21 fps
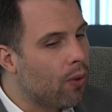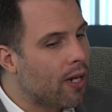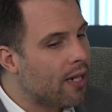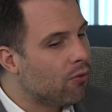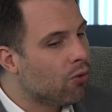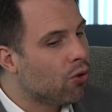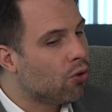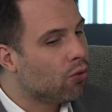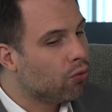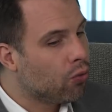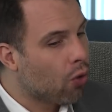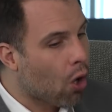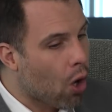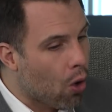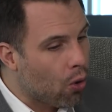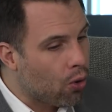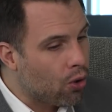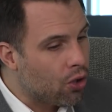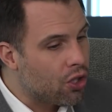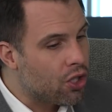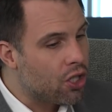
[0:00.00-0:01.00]
we were
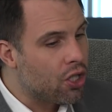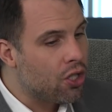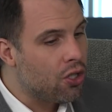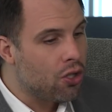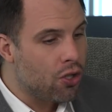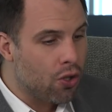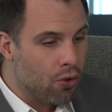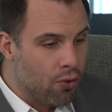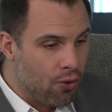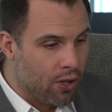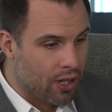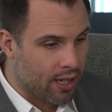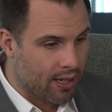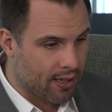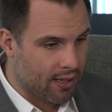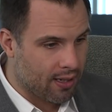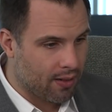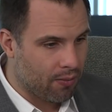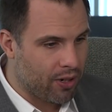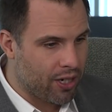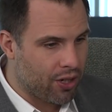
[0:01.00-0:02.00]
wrong to do
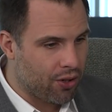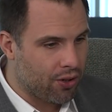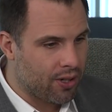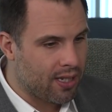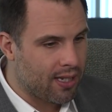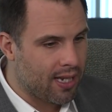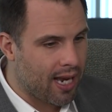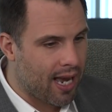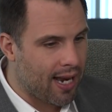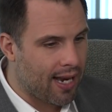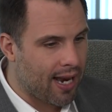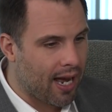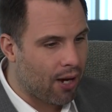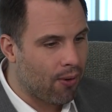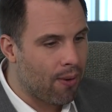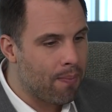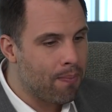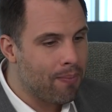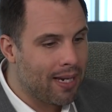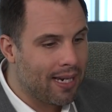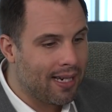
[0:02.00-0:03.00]
this and we should stay in
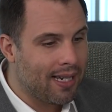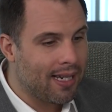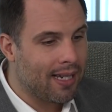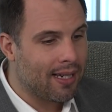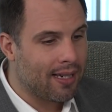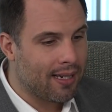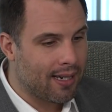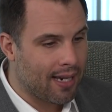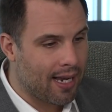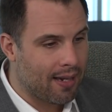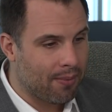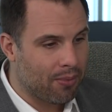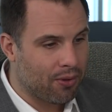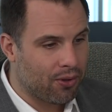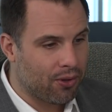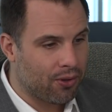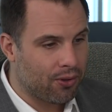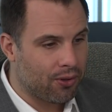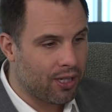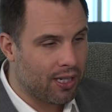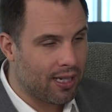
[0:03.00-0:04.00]
our immediate
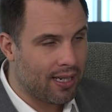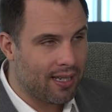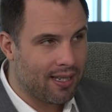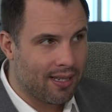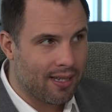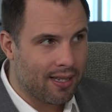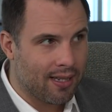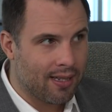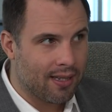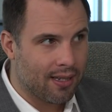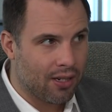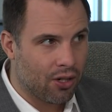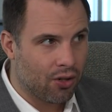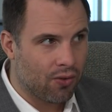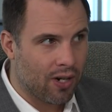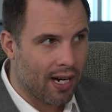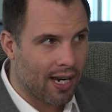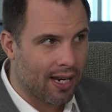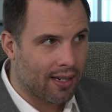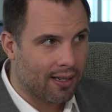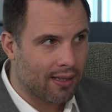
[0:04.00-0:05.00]
neighbourhood. Is this
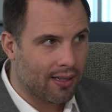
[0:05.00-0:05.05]
correct?